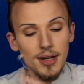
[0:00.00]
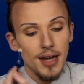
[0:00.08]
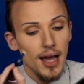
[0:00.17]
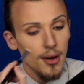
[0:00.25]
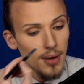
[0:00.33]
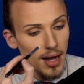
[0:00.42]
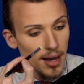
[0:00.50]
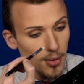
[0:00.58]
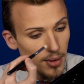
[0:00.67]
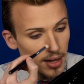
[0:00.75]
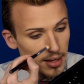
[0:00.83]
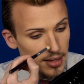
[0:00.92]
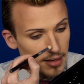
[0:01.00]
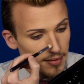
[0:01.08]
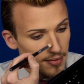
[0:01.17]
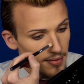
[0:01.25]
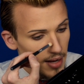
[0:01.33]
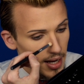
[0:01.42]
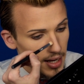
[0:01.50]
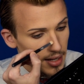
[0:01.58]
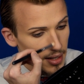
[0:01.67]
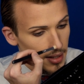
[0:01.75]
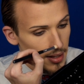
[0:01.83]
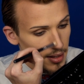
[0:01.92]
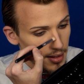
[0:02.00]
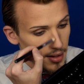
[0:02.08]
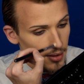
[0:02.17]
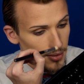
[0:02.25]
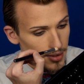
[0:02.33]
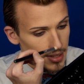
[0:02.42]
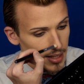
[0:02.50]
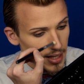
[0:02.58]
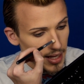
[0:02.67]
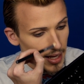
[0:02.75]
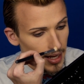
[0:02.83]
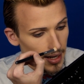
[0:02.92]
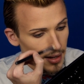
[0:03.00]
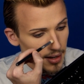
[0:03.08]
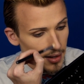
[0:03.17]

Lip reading: Now I will define the nose again.